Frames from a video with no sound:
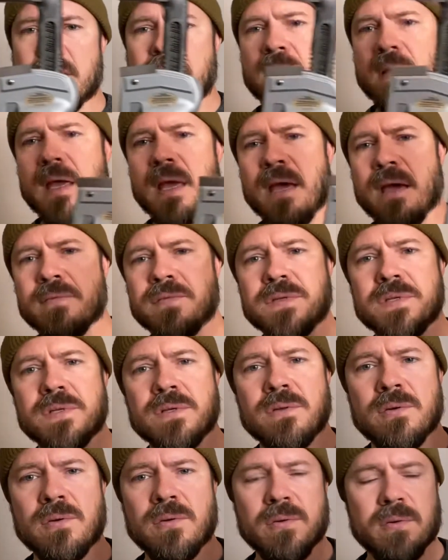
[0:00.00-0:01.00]
they have
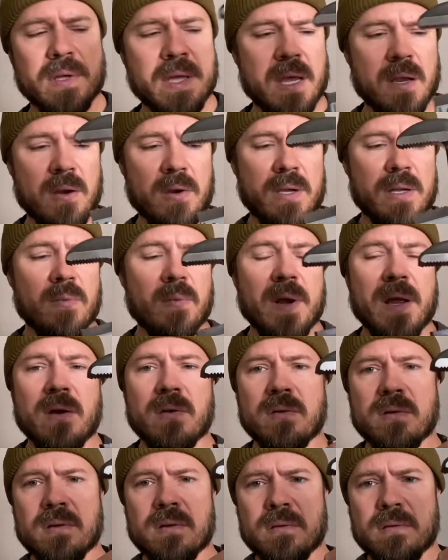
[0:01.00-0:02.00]
to carry it
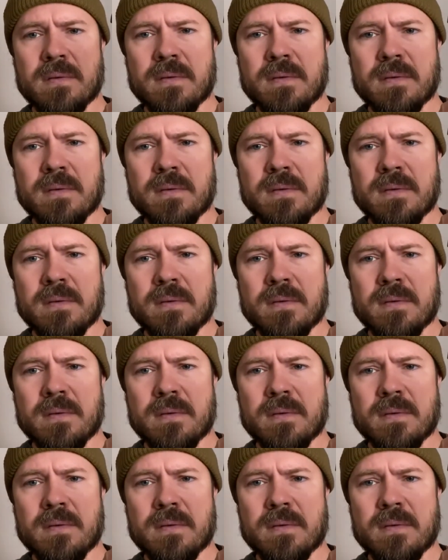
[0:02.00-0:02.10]
around.